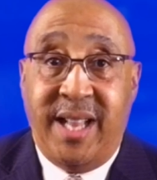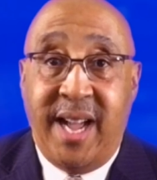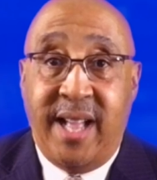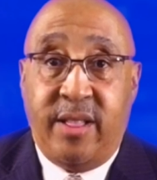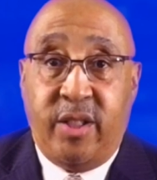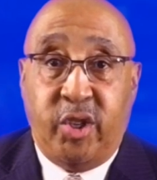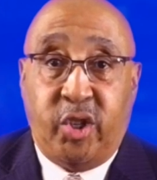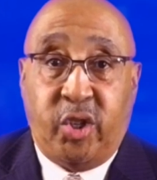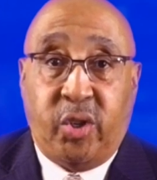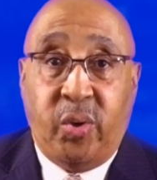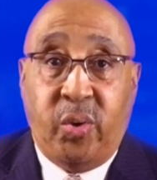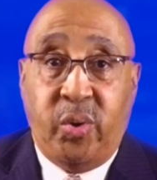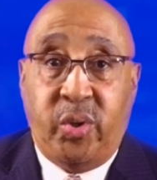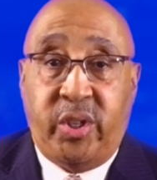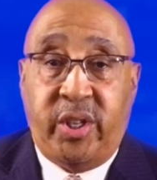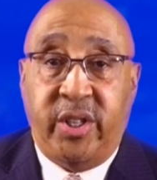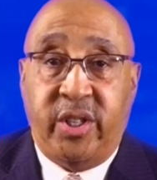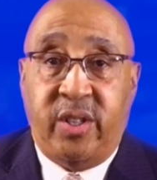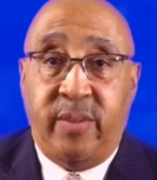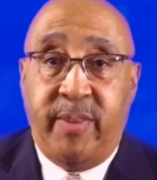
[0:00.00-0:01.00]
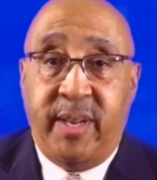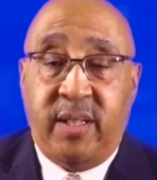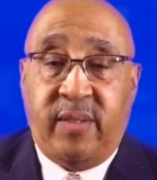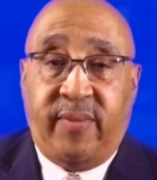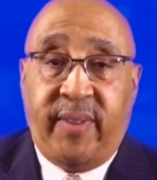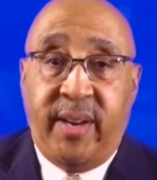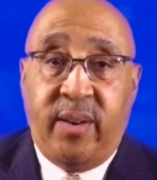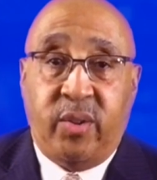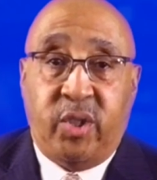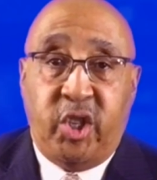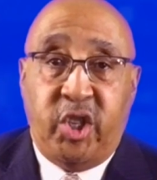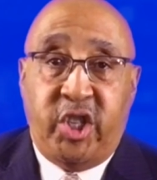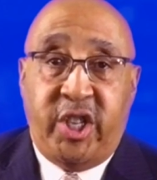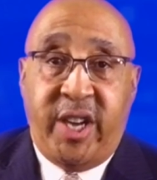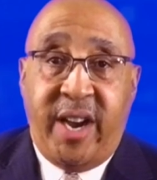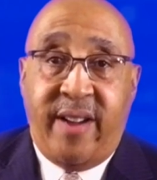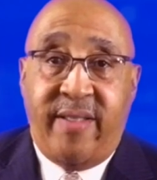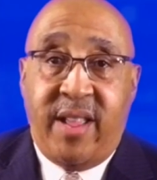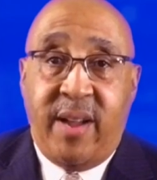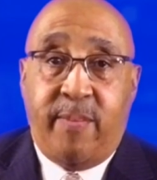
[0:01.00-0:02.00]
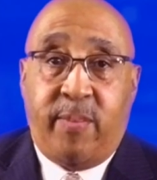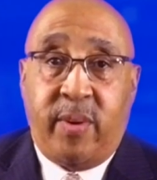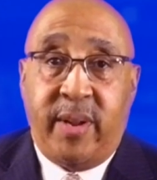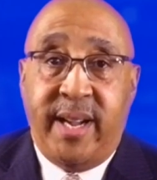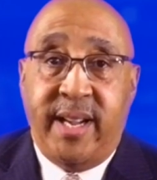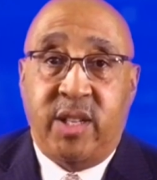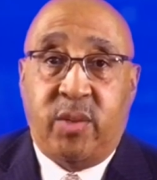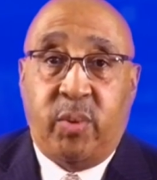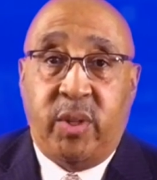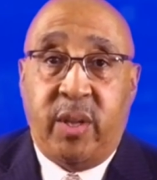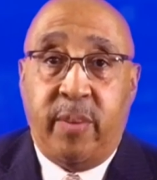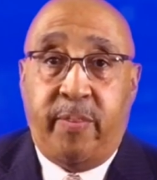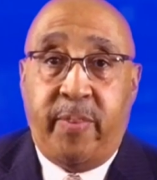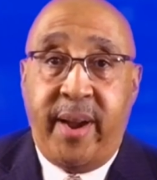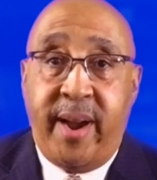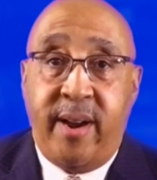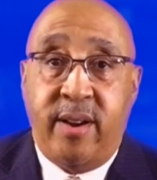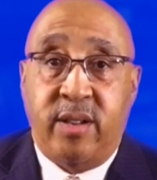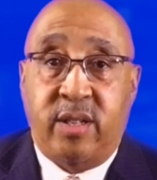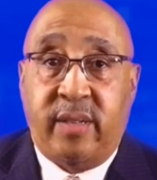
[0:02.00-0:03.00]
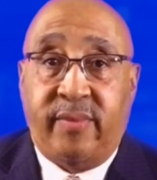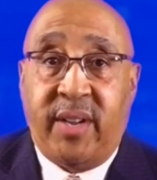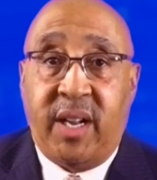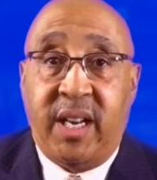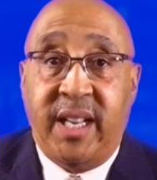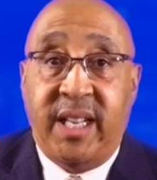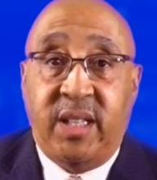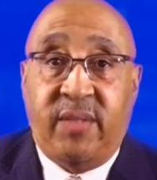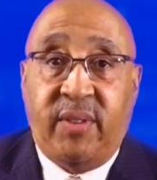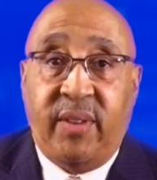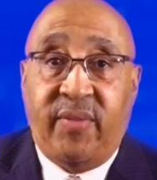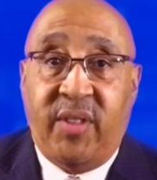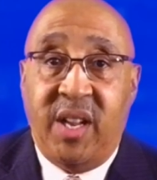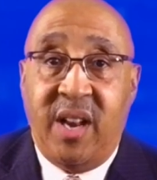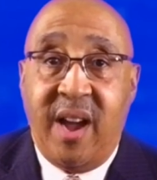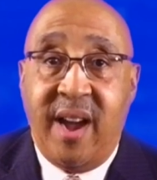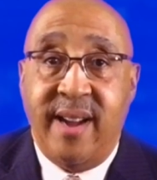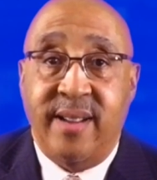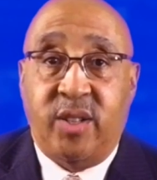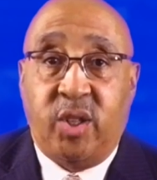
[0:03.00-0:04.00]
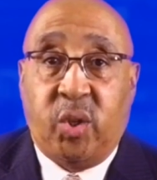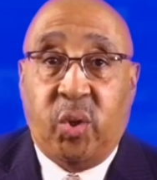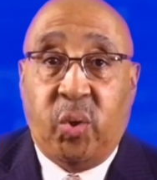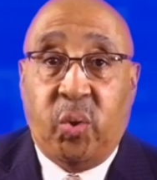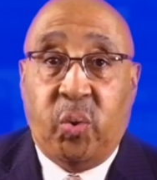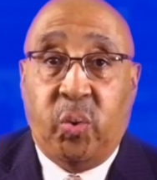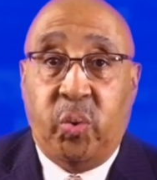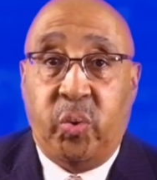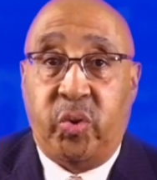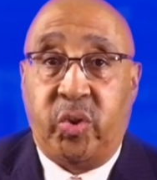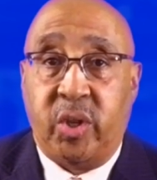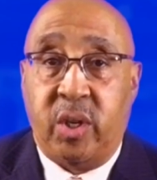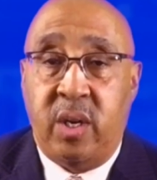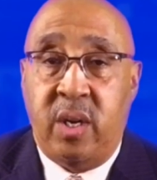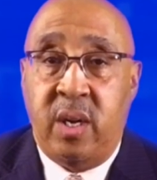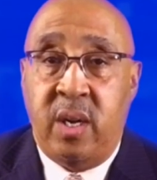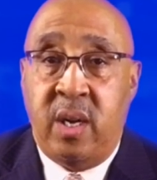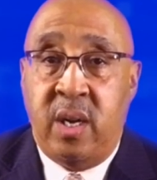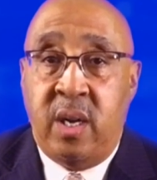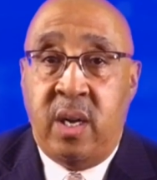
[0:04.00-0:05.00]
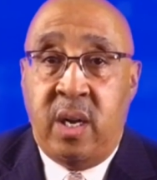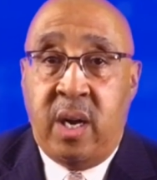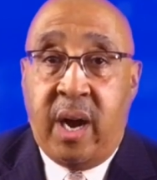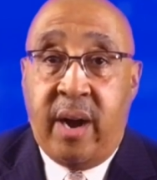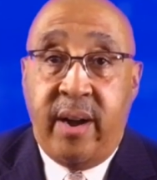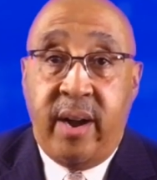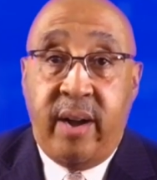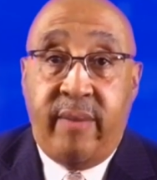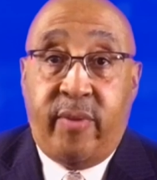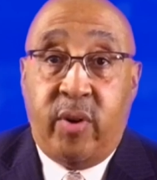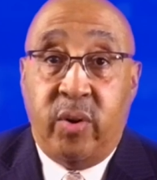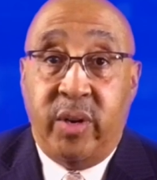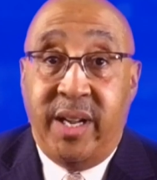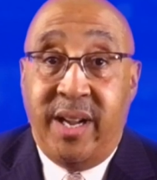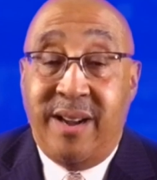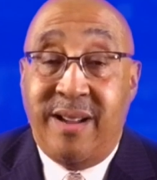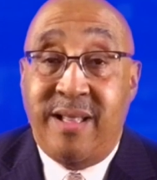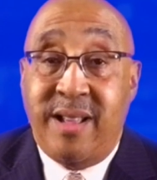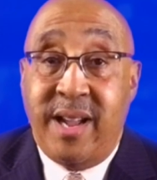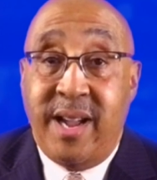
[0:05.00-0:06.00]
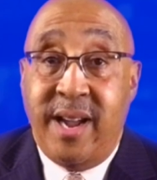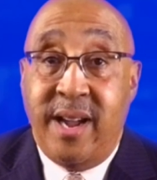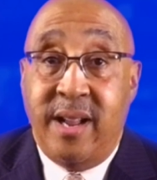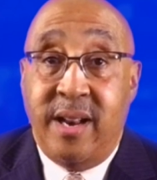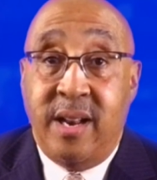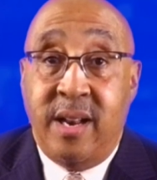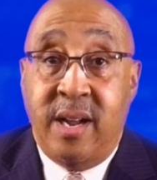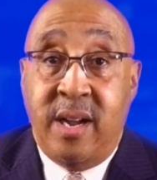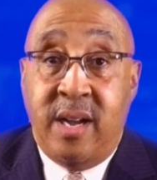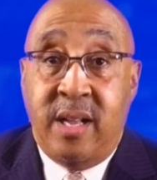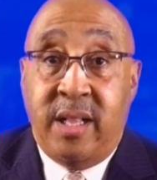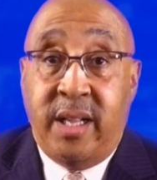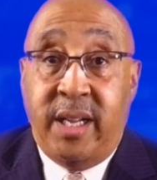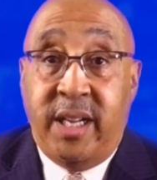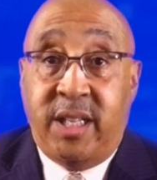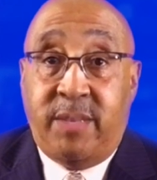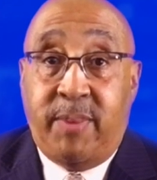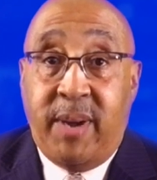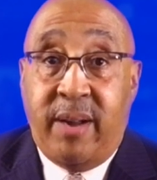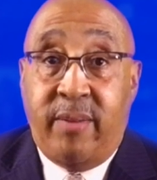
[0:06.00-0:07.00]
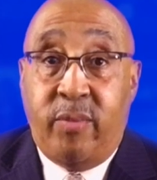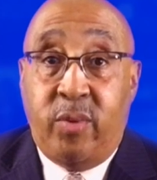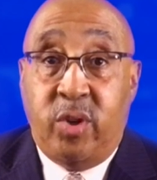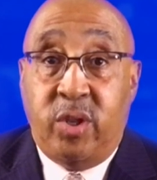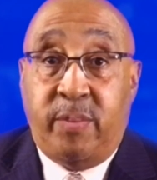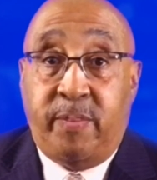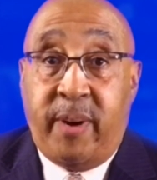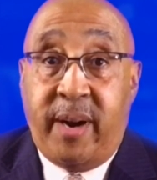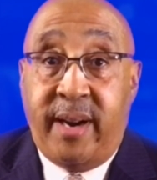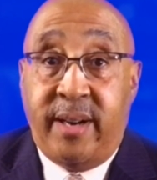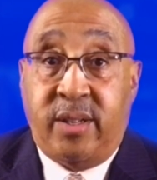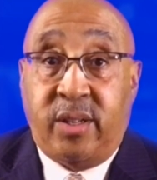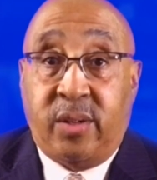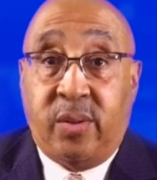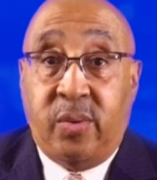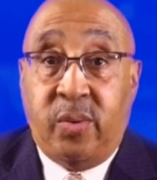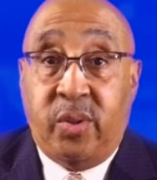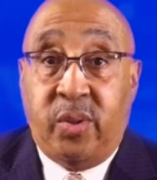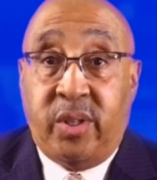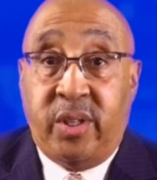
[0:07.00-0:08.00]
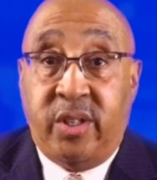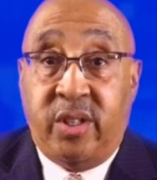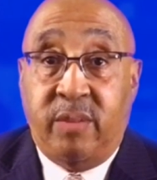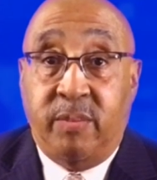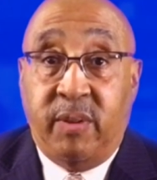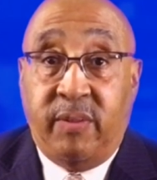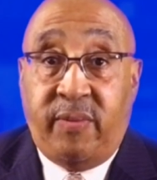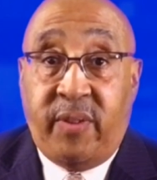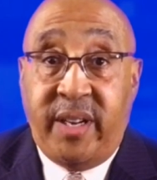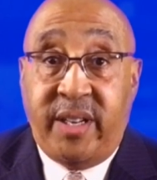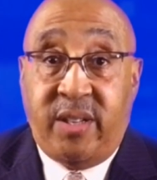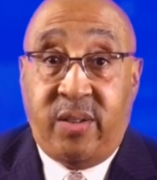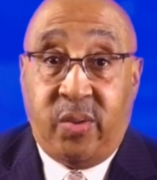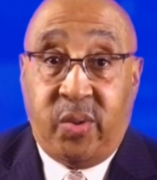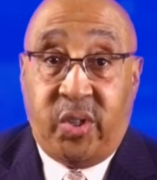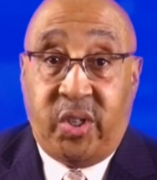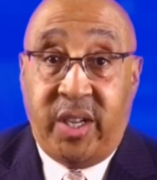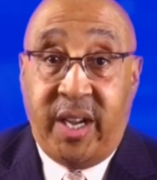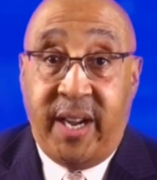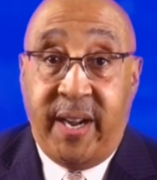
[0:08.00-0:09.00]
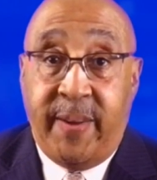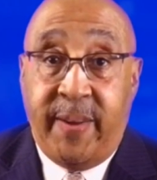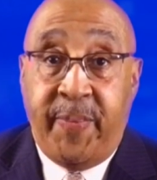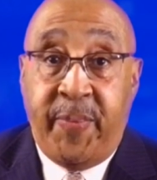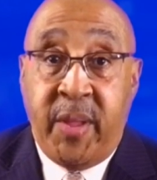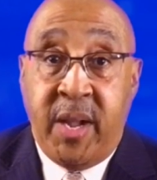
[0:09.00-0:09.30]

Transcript: that the school system has failed to share their plans with the parents of at least 59 schools. However, on the other hand, the East Baton Rouge Parish School System officials say